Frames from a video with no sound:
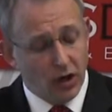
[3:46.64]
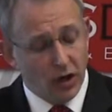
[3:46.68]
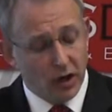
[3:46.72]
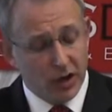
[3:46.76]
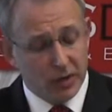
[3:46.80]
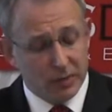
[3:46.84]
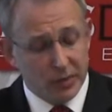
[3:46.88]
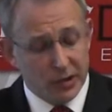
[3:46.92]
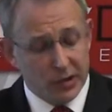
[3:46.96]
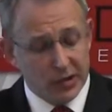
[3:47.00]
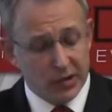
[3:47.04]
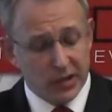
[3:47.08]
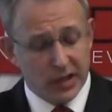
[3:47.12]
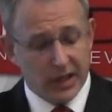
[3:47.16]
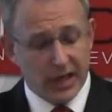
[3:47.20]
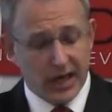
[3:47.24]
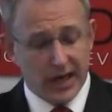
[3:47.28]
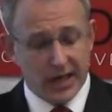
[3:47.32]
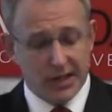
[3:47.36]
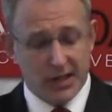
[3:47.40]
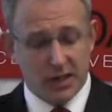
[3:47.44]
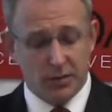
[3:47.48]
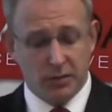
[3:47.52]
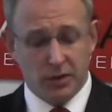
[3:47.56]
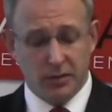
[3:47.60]
On a per
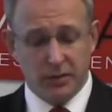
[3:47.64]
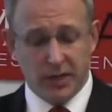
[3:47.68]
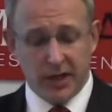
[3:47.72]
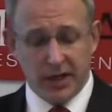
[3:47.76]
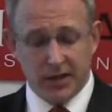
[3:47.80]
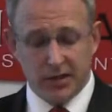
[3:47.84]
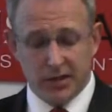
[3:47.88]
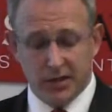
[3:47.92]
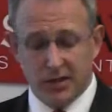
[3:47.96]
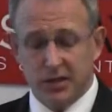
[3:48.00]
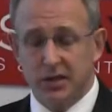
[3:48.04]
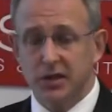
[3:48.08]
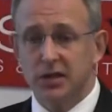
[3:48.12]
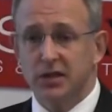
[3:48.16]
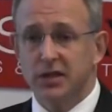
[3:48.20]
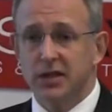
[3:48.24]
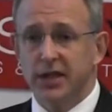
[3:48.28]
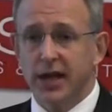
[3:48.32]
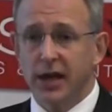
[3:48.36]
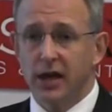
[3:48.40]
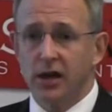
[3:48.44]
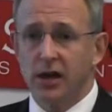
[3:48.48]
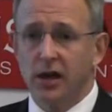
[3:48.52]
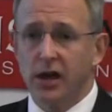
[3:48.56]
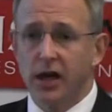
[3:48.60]
customer basis,
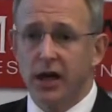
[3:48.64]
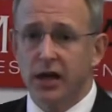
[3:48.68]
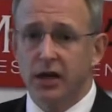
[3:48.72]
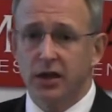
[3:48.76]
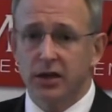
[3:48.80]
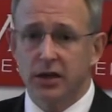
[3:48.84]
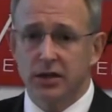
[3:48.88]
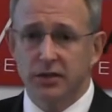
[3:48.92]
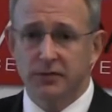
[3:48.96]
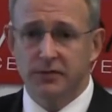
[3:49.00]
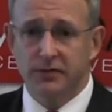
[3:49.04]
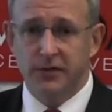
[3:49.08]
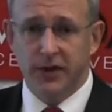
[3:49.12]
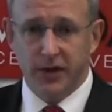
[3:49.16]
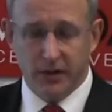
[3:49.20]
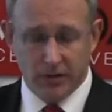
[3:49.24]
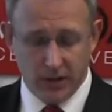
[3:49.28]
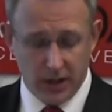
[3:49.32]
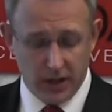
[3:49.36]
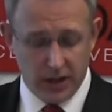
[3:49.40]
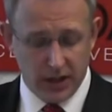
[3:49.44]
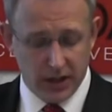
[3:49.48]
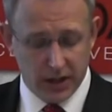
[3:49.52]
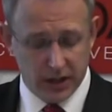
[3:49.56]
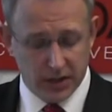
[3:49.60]
satellite is
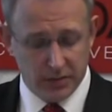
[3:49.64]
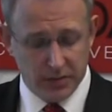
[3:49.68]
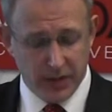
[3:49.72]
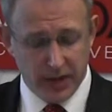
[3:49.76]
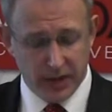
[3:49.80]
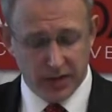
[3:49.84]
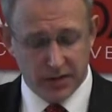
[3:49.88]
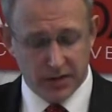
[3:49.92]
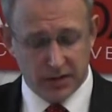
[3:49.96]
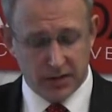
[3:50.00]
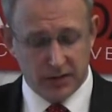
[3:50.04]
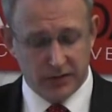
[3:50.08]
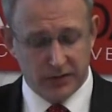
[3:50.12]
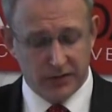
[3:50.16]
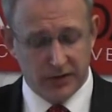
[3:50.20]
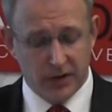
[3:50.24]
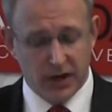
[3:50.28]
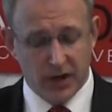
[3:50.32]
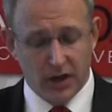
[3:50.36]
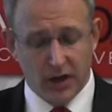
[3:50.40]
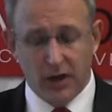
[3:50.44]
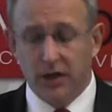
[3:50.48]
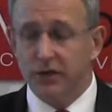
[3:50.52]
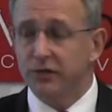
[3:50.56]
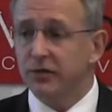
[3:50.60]
very expensive.
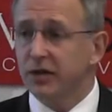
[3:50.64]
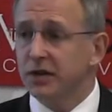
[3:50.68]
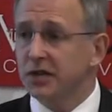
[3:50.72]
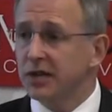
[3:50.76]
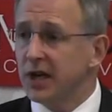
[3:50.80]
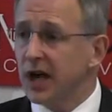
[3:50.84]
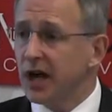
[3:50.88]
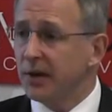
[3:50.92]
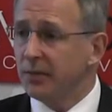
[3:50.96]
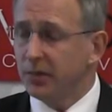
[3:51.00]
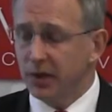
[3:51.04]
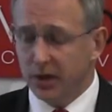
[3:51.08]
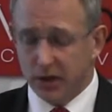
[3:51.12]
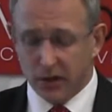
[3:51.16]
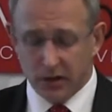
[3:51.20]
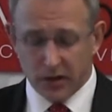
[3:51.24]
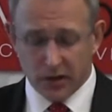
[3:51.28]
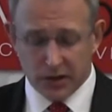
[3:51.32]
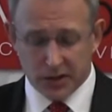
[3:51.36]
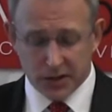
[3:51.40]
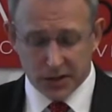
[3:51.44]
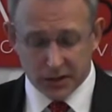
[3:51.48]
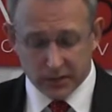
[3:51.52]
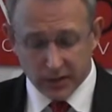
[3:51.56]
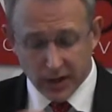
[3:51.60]
For example, it
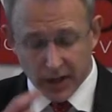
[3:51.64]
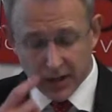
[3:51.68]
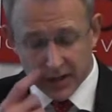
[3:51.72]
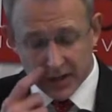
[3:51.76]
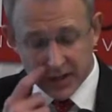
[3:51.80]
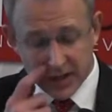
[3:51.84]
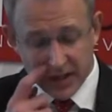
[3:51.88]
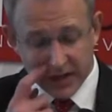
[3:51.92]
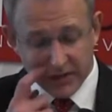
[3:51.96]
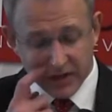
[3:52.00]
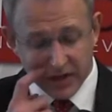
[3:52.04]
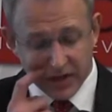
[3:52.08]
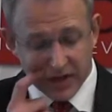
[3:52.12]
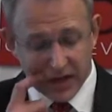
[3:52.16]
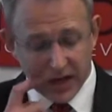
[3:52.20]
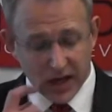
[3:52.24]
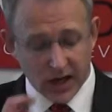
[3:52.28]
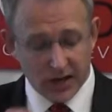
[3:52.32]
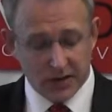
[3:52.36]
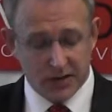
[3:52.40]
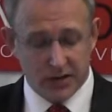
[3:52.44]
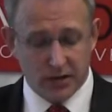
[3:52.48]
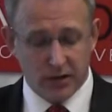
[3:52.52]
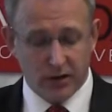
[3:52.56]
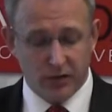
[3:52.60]
costs around
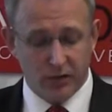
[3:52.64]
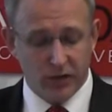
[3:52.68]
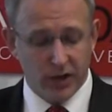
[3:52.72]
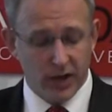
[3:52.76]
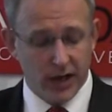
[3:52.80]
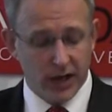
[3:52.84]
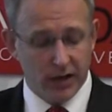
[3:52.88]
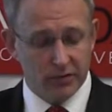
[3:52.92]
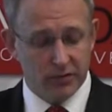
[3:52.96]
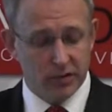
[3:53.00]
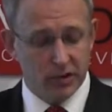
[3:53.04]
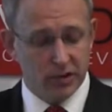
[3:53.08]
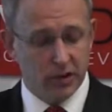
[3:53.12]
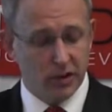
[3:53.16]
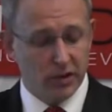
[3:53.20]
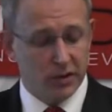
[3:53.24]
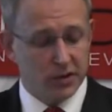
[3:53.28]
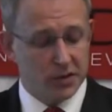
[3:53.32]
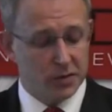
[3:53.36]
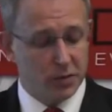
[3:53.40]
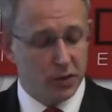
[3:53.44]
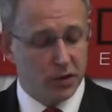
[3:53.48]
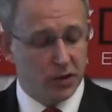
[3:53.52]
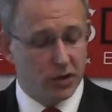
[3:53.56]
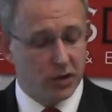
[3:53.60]

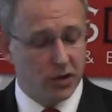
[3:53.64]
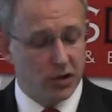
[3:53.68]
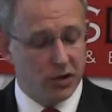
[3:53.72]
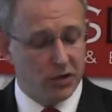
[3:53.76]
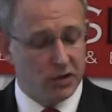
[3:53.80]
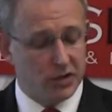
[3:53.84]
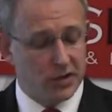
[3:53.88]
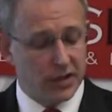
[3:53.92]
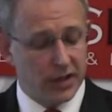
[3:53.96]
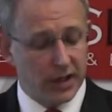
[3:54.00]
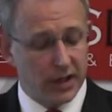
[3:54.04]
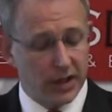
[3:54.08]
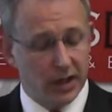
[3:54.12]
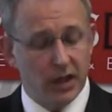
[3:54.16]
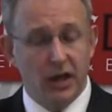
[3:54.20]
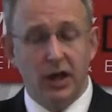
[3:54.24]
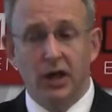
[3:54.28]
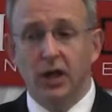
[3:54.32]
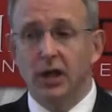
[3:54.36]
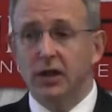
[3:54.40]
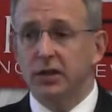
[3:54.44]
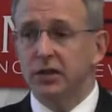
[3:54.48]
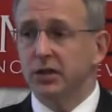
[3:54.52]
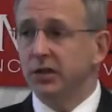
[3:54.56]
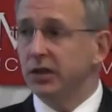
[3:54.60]
$7,300 per user
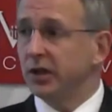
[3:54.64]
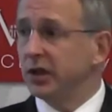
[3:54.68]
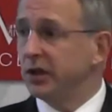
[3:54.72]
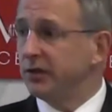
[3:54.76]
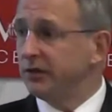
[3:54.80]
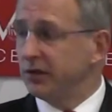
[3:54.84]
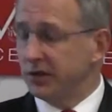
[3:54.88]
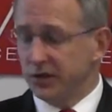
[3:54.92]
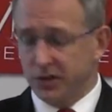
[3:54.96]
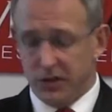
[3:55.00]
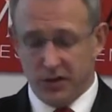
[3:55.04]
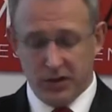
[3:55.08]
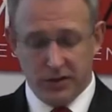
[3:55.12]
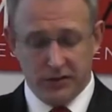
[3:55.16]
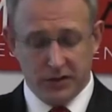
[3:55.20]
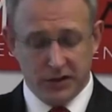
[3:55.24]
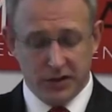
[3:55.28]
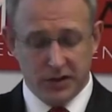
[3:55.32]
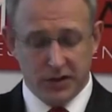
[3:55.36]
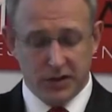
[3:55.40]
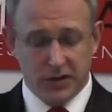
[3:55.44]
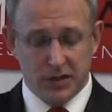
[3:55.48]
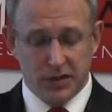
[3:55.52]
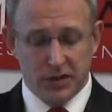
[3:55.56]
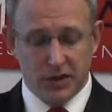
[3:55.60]
to deliver
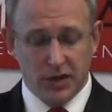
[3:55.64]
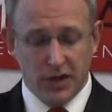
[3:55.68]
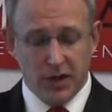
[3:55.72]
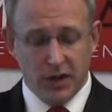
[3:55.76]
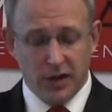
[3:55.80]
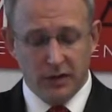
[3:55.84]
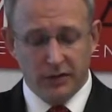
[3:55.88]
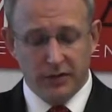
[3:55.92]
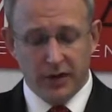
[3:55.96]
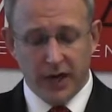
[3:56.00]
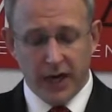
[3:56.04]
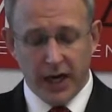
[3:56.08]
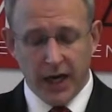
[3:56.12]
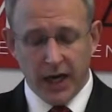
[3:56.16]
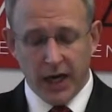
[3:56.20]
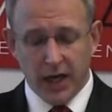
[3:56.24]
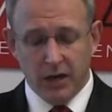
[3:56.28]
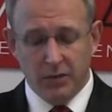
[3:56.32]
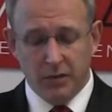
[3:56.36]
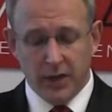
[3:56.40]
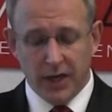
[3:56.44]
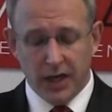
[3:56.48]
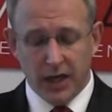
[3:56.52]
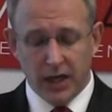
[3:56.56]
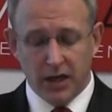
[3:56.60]
services via
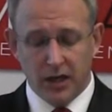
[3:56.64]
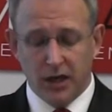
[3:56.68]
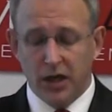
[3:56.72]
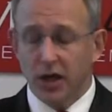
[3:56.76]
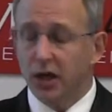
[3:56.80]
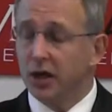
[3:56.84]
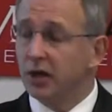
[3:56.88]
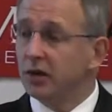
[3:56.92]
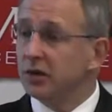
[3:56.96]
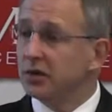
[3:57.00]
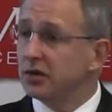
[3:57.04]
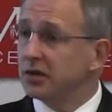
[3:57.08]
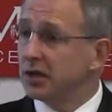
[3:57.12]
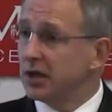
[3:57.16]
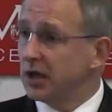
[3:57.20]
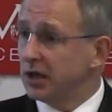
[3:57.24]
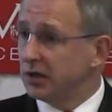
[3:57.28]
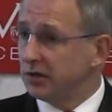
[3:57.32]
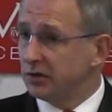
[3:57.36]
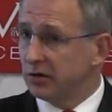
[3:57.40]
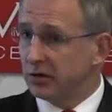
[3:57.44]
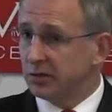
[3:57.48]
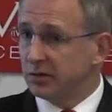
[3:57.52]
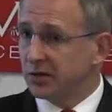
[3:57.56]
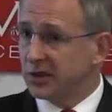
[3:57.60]
NBN Co's
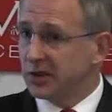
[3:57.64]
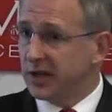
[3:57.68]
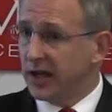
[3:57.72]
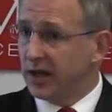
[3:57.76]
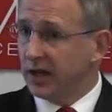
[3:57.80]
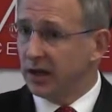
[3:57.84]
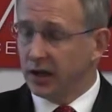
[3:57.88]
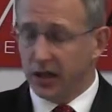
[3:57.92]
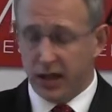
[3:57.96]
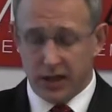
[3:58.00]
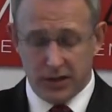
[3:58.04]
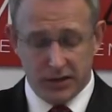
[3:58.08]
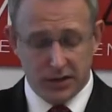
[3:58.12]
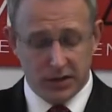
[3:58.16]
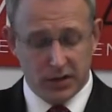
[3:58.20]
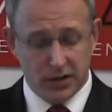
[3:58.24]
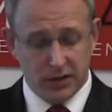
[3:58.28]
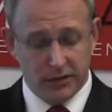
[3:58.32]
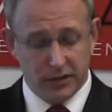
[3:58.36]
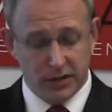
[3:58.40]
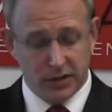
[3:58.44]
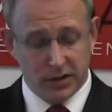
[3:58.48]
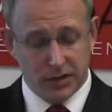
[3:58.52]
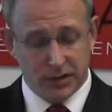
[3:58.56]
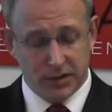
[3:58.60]
interim satellite
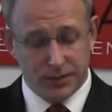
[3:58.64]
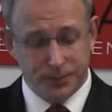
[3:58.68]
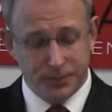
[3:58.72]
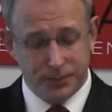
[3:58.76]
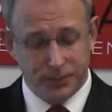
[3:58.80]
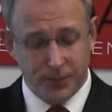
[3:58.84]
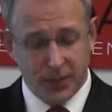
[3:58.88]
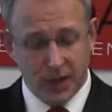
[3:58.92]
service.